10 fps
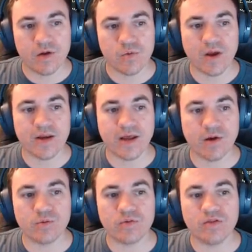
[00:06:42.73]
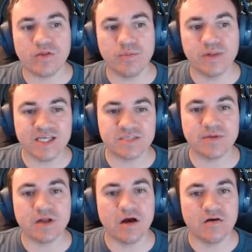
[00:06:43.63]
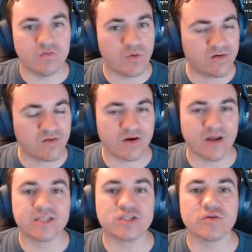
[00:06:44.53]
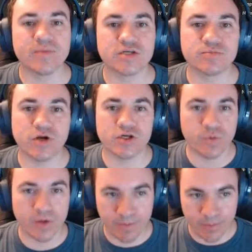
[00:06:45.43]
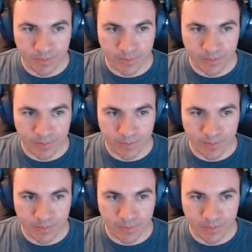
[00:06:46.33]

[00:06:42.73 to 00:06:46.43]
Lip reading: right now the placement of whatever insert mesh brush we